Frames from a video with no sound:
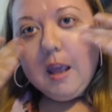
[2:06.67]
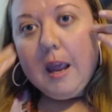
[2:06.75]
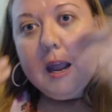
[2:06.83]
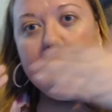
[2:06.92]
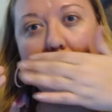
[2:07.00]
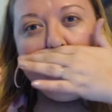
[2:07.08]

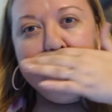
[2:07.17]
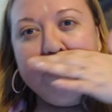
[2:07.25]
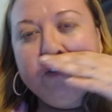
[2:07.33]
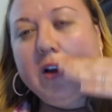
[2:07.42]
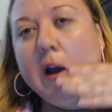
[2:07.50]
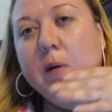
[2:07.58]
And I have,
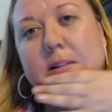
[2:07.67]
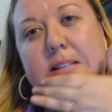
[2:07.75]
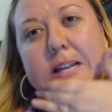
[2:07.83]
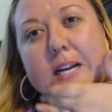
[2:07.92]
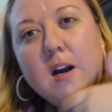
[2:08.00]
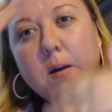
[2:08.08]
I would
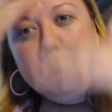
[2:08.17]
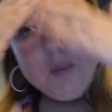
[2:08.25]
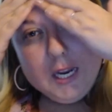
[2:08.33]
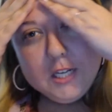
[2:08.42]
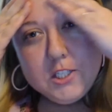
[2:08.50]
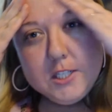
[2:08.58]
say,
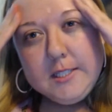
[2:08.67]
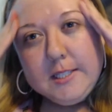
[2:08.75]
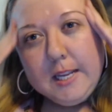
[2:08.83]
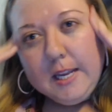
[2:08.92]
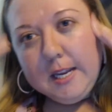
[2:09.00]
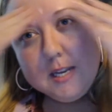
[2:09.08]
combination
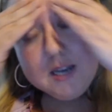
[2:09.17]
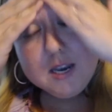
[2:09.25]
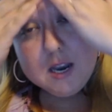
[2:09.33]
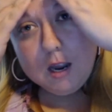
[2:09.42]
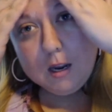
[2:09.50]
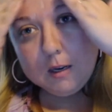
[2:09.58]
skin.
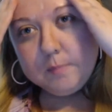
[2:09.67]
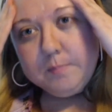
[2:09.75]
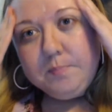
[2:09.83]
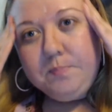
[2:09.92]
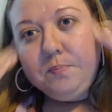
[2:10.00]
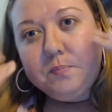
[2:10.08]

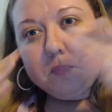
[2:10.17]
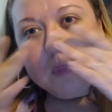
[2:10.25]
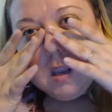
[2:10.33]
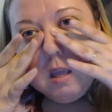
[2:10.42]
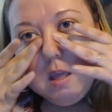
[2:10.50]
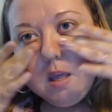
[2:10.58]
I
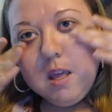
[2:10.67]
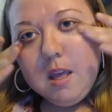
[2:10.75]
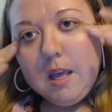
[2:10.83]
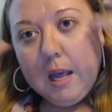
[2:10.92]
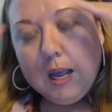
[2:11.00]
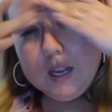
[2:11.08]

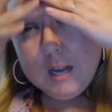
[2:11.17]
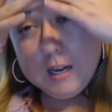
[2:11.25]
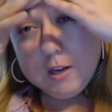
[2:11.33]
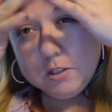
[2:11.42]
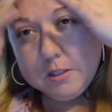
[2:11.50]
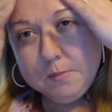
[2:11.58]

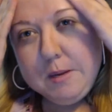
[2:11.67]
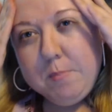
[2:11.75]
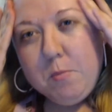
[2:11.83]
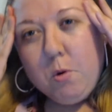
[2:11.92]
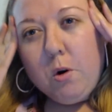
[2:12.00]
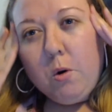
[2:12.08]
used to be
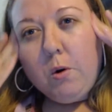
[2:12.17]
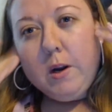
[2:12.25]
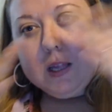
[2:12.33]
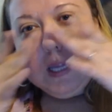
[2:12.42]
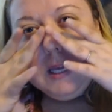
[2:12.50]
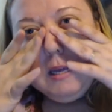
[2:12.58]
more
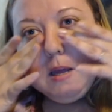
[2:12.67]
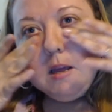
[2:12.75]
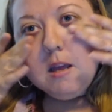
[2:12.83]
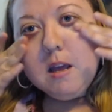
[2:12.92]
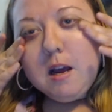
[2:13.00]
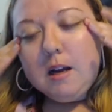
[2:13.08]
oily,
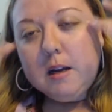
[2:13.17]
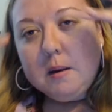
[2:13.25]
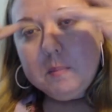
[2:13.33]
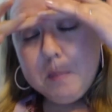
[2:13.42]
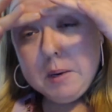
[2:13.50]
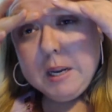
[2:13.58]

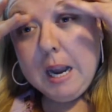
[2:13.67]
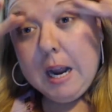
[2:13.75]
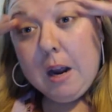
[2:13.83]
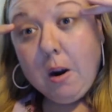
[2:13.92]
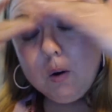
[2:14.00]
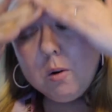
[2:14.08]
but
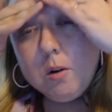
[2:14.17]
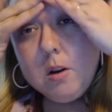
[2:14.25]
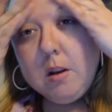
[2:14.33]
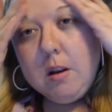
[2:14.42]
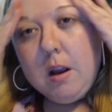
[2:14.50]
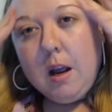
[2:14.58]
now
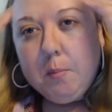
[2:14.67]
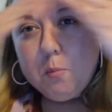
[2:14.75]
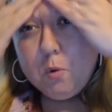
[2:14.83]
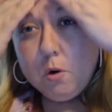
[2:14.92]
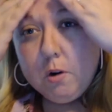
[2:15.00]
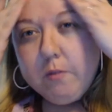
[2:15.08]
I'm
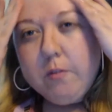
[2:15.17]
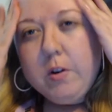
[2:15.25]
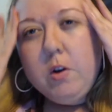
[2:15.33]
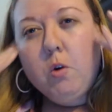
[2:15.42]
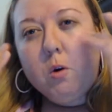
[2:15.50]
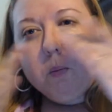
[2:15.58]
more of a
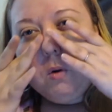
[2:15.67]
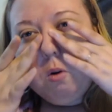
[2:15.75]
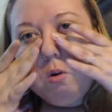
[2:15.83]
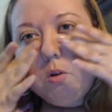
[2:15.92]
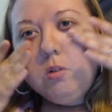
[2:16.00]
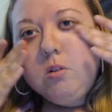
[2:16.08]

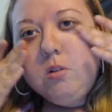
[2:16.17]
normal